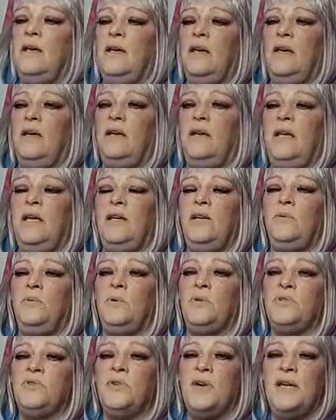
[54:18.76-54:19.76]
and
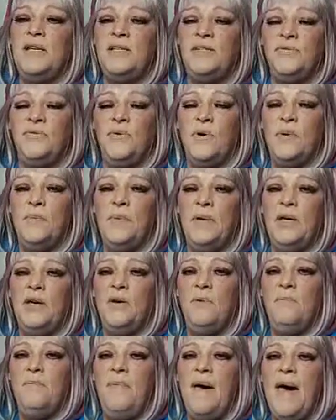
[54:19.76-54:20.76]
it will transform
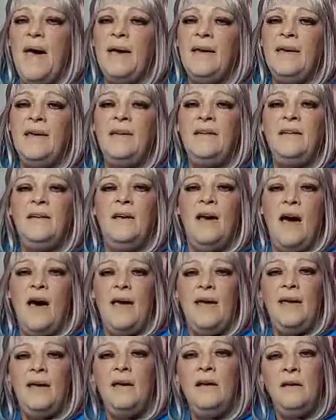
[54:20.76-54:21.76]
and go back into
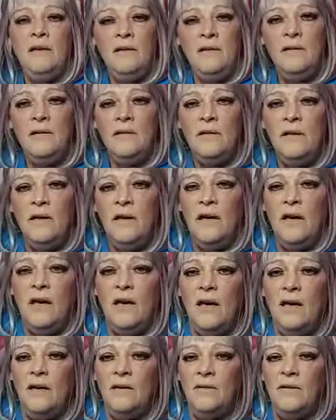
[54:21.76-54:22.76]
Gaia,
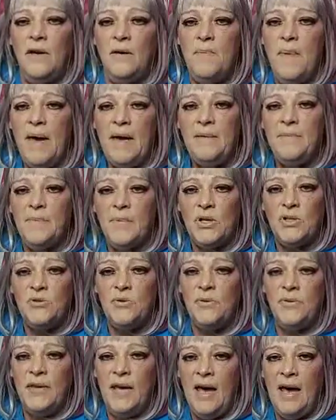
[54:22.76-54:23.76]
uh, go back and
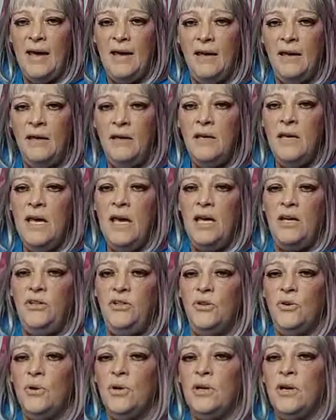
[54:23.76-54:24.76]
merge with Gaia,
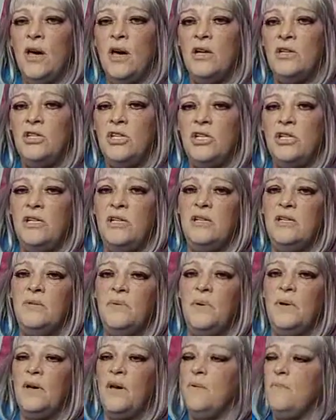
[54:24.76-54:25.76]
and your
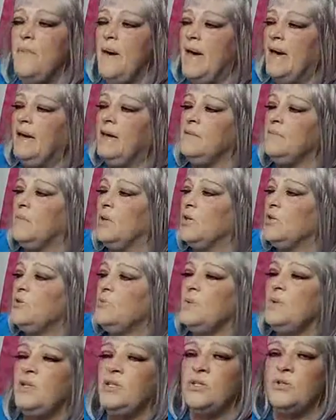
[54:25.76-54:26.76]
consciousness will go back and
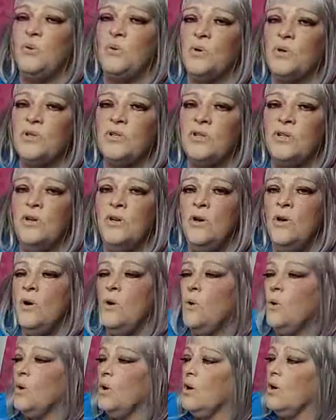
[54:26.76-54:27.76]
merge with Source,
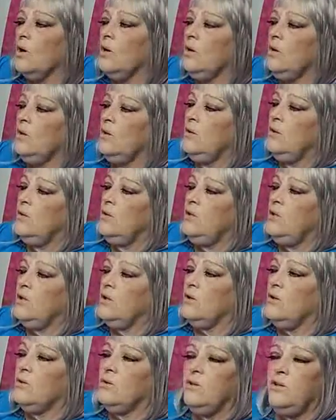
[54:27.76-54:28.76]
or
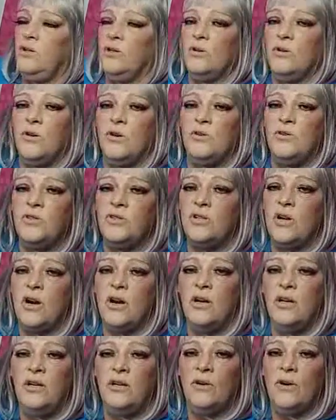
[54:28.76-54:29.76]
you'll you'll go
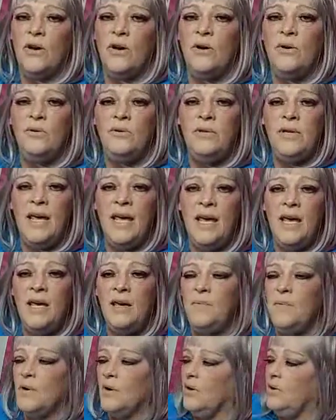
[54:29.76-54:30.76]
start your own
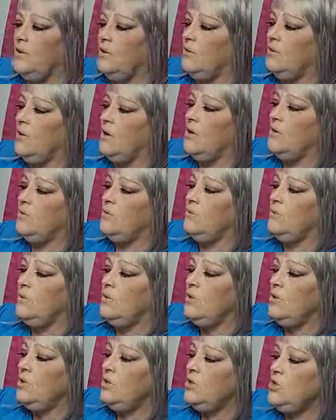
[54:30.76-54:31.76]
game, or you'll go
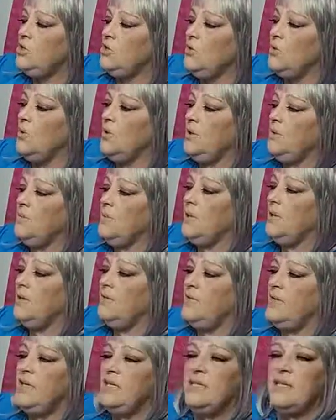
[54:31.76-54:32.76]
join
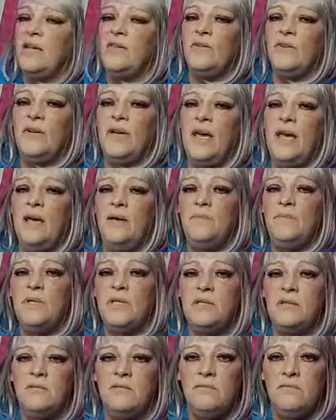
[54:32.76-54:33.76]
one of these other
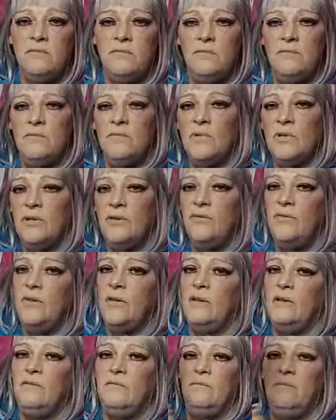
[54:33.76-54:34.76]
games, one
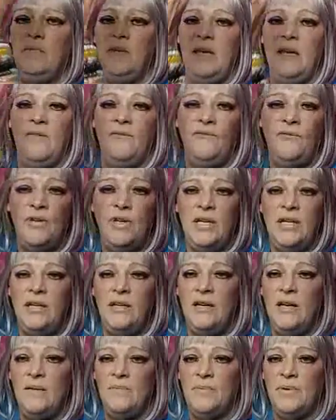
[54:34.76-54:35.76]
of the
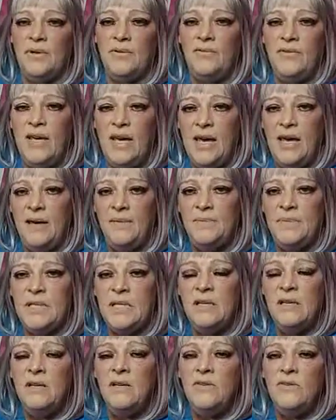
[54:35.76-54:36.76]
infinite number of
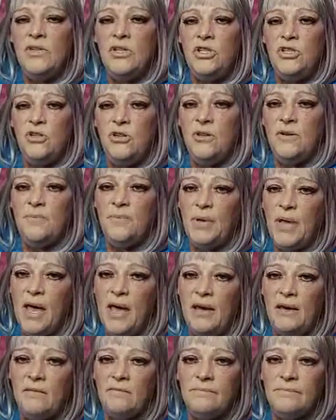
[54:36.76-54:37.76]
games that you can
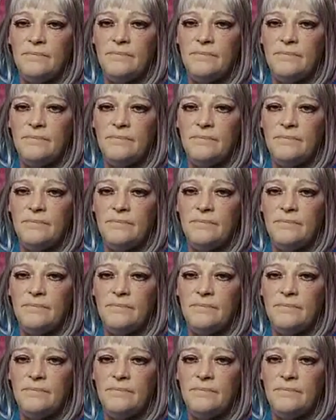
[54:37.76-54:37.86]
play.